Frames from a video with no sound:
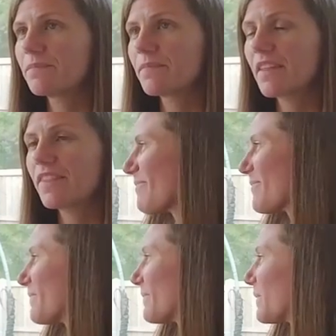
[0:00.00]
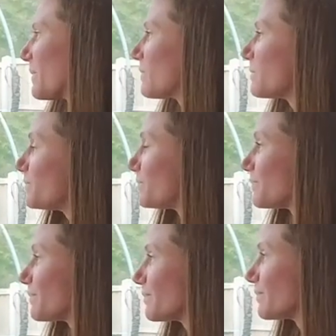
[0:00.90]
Yeah. Yeah. We all
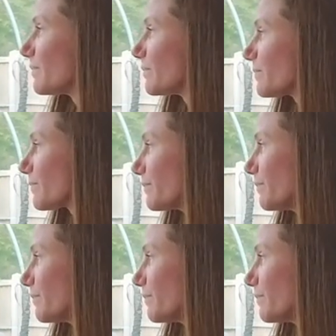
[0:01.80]
like it.